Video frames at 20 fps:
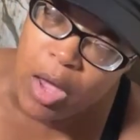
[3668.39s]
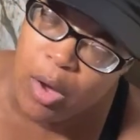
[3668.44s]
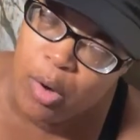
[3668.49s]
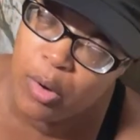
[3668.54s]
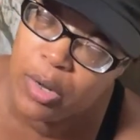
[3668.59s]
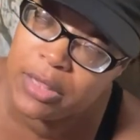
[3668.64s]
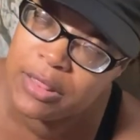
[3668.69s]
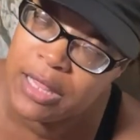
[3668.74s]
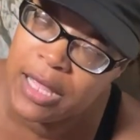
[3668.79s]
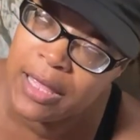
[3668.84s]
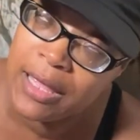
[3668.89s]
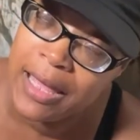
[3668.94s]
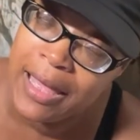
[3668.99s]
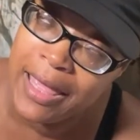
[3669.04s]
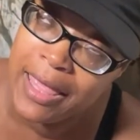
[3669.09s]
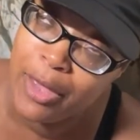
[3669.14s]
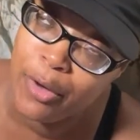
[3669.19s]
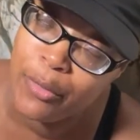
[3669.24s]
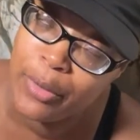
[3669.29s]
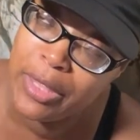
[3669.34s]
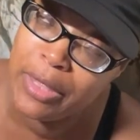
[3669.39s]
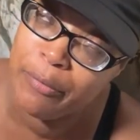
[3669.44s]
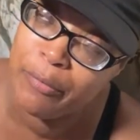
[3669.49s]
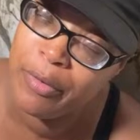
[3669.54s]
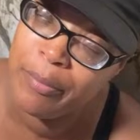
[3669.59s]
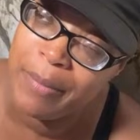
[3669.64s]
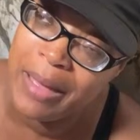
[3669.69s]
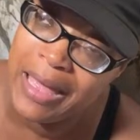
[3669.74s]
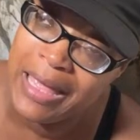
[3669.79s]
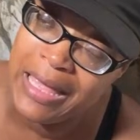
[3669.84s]
Only thing I ain't going to hit
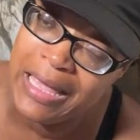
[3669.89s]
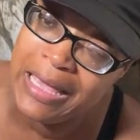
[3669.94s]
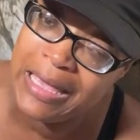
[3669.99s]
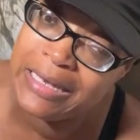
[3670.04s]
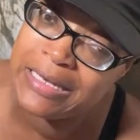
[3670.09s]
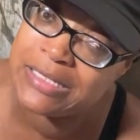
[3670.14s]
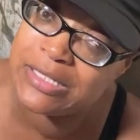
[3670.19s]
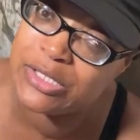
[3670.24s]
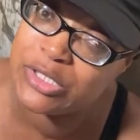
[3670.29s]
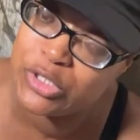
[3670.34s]
with my hand is a